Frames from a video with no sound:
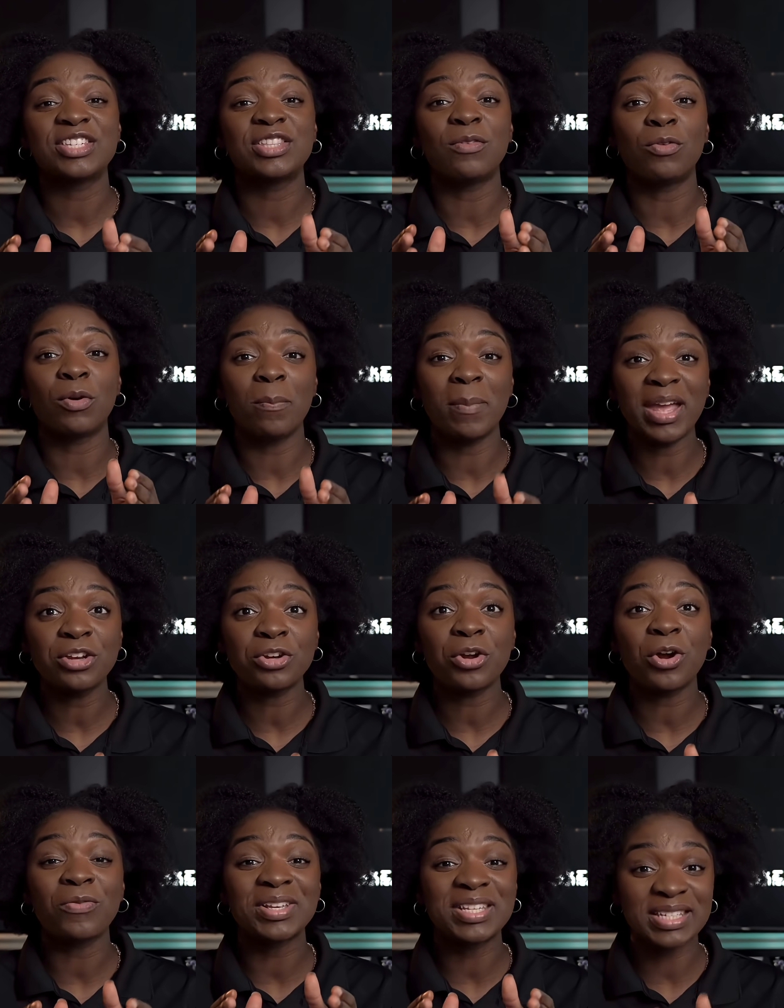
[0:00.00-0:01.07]
the remainder
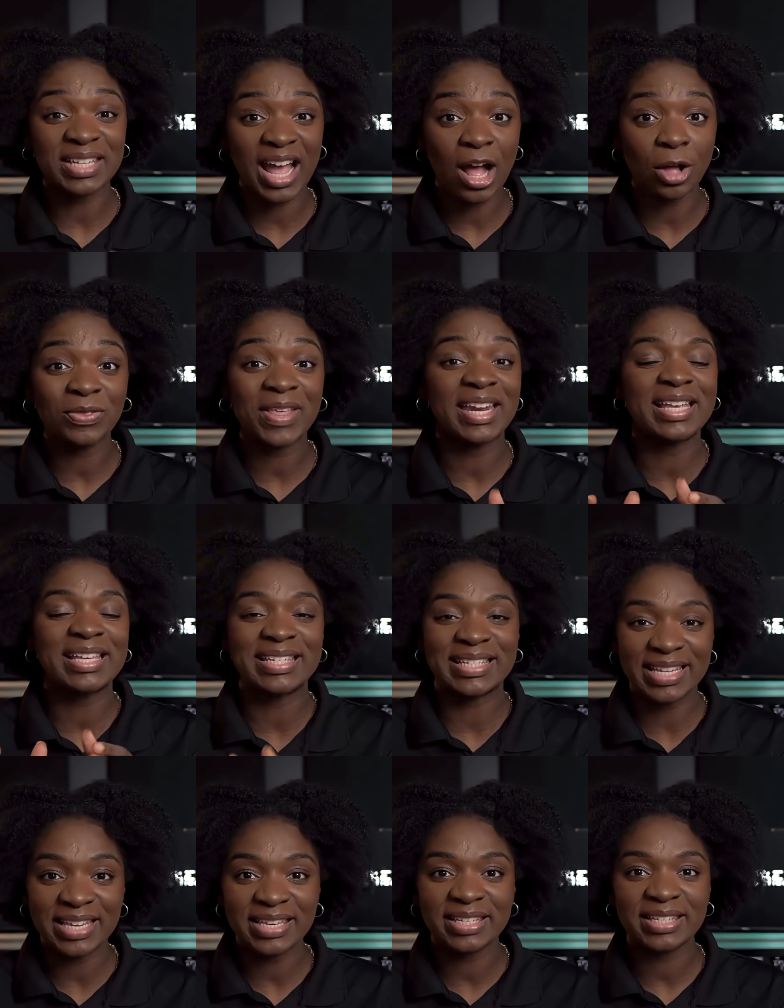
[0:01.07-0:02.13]
of a sound that
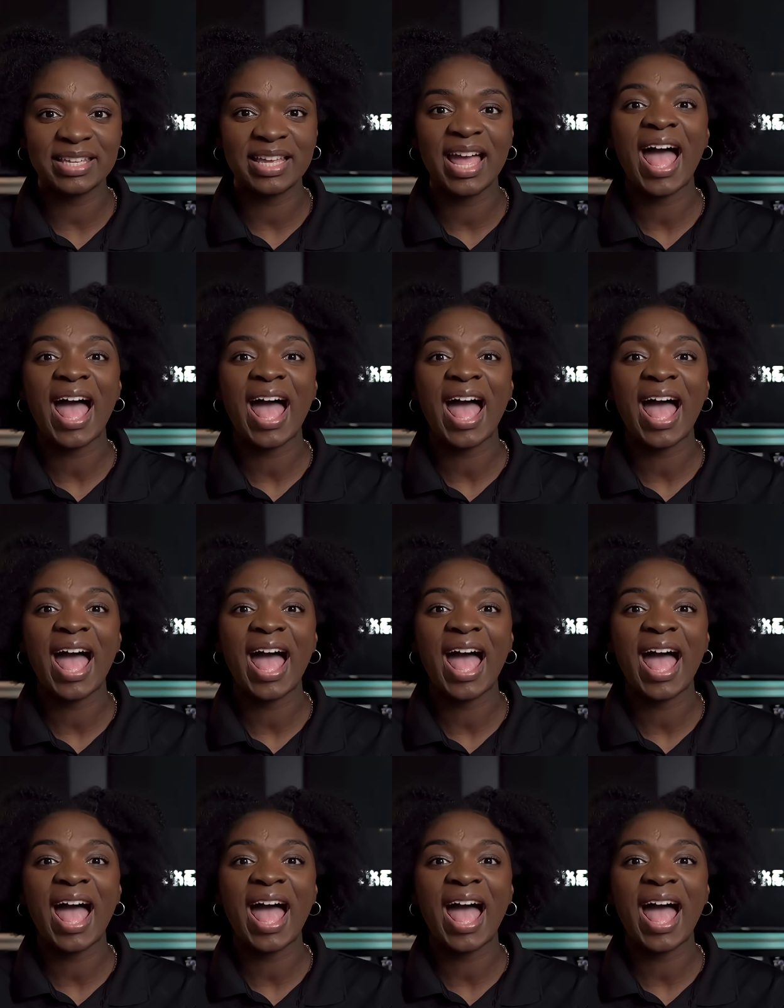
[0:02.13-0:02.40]
exists